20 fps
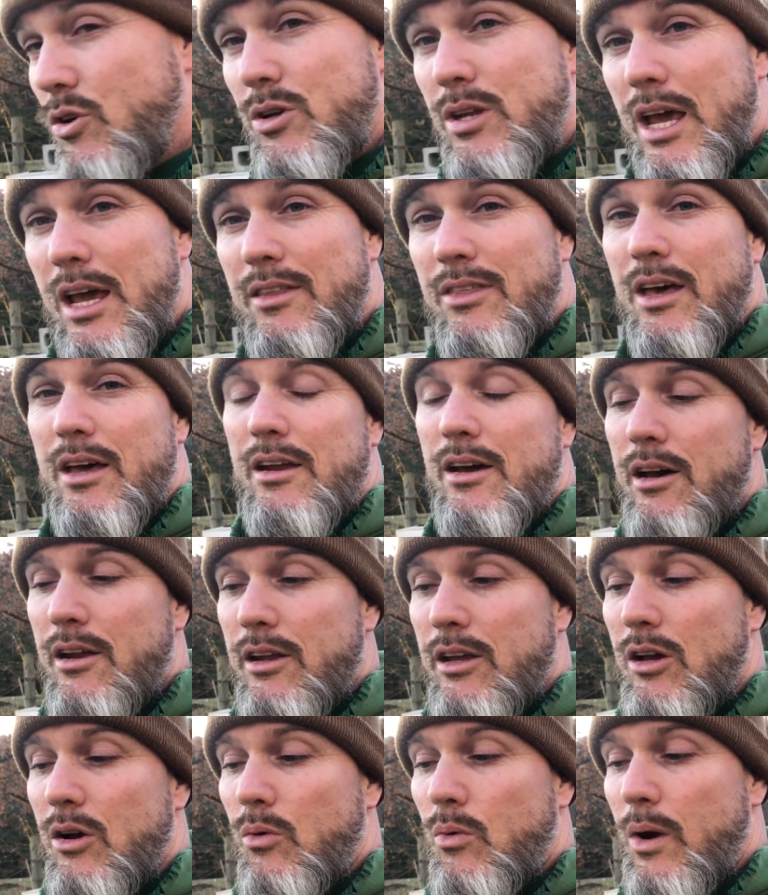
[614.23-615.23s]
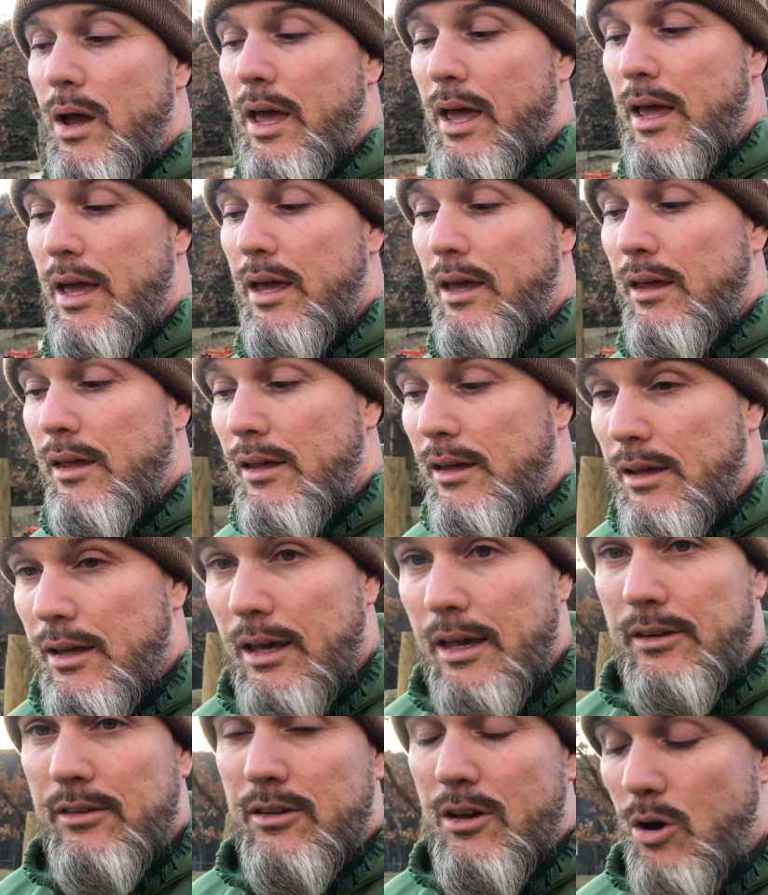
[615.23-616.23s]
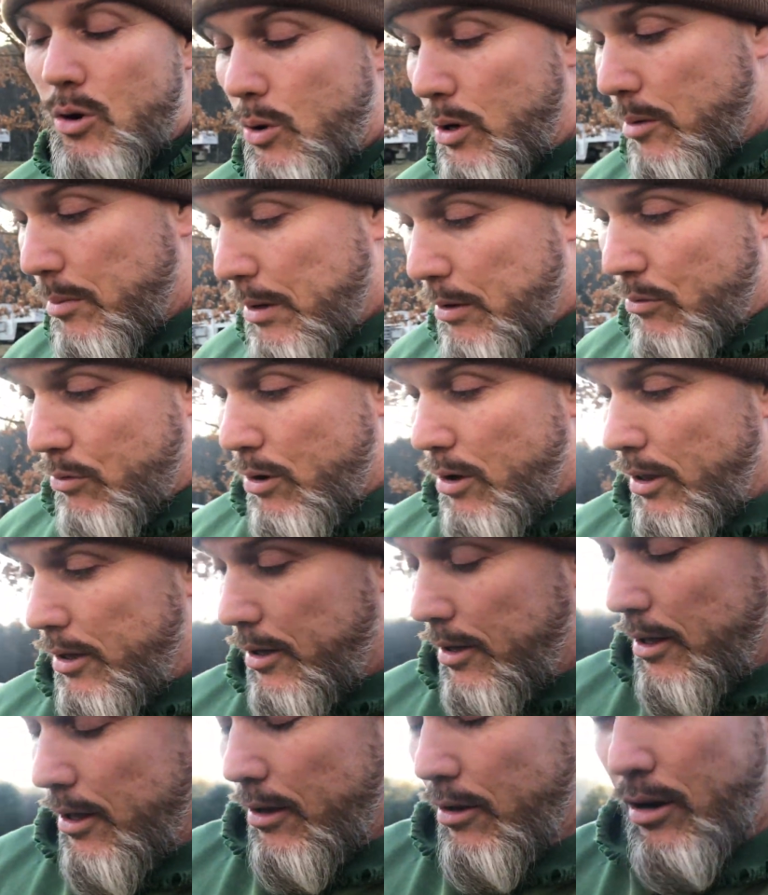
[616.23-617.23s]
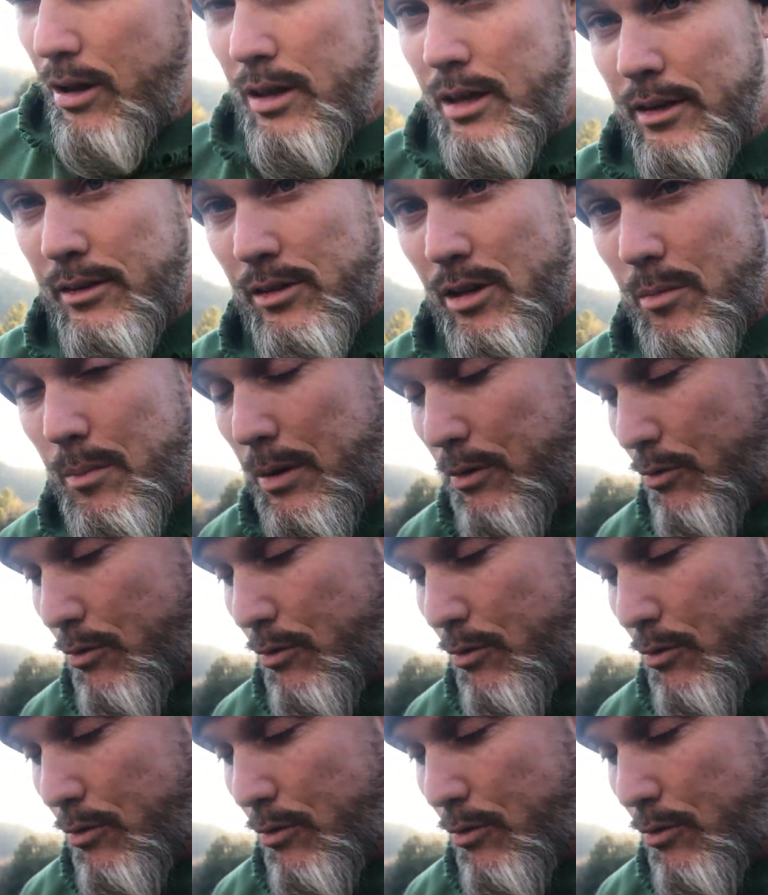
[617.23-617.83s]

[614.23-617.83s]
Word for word: take that honey away, it's going to be really, it's going to be